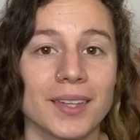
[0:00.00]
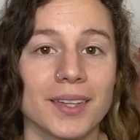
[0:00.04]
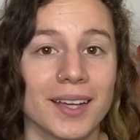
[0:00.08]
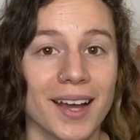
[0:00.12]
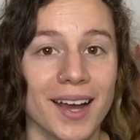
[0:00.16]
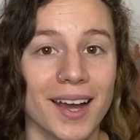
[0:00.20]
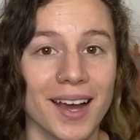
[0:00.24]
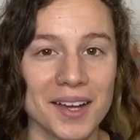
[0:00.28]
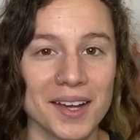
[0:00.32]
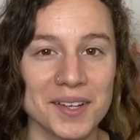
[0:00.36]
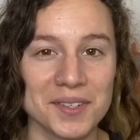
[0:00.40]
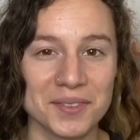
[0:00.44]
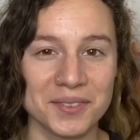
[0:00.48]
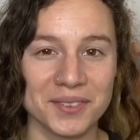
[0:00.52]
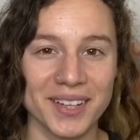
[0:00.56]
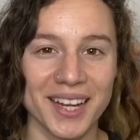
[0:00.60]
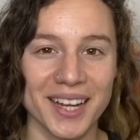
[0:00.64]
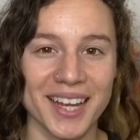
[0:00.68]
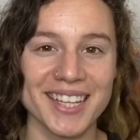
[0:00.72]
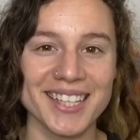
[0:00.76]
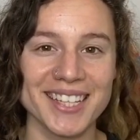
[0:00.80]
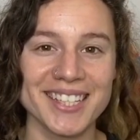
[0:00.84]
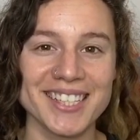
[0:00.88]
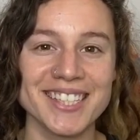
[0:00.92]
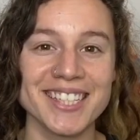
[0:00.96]
Hi
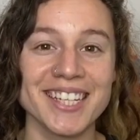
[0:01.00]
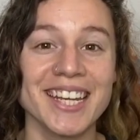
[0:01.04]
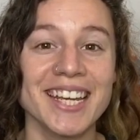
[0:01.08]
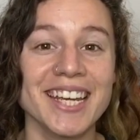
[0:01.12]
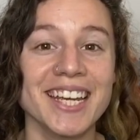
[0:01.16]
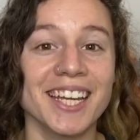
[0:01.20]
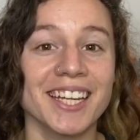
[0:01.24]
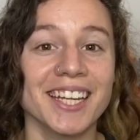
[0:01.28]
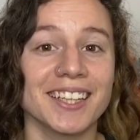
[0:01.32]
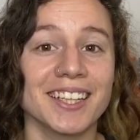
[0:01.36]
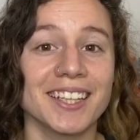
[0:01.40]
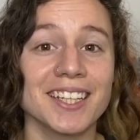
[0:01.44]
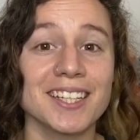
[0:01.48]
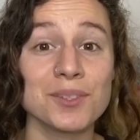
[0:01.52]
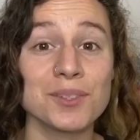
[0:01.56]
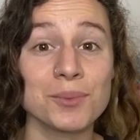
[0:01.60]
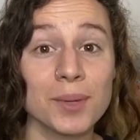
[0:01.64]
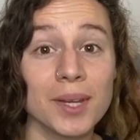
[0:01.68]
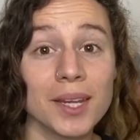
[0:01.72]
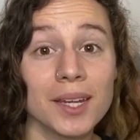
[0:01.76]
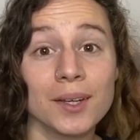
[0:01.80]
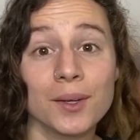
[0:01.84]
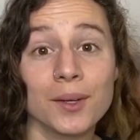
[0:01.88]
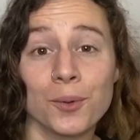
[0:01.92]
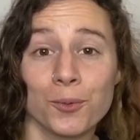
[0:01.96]
friends, this
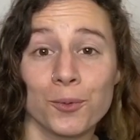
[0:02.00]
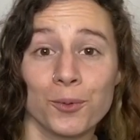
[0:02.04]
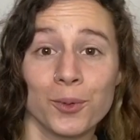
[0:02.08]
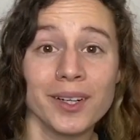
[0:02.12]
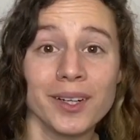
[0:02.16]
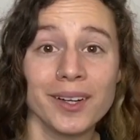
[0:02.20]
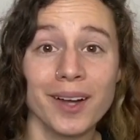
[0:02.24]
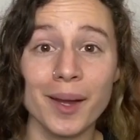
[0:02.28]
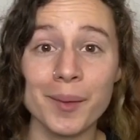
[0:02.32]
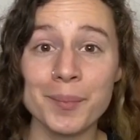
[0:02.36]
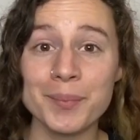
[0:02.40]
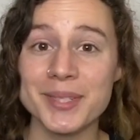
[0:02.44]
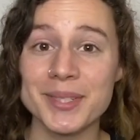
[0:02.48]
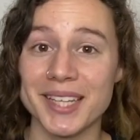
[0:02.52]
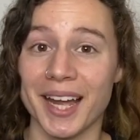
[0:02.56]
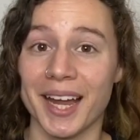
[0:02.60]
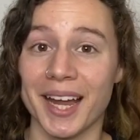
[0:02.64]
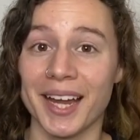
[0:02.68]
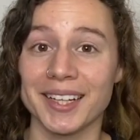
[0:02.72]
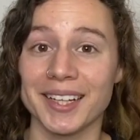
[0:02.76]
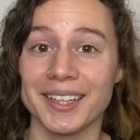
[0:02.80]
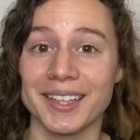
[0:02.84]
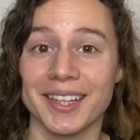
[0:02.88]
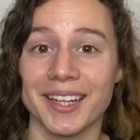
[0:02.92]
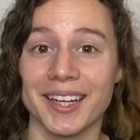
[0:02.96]
week we're
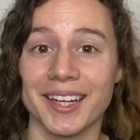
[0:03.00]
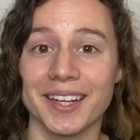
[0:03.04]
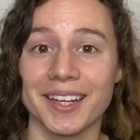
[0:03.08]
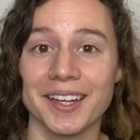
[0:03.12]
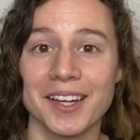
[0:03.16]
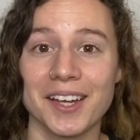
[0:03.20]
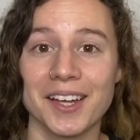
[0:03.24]
upcycling.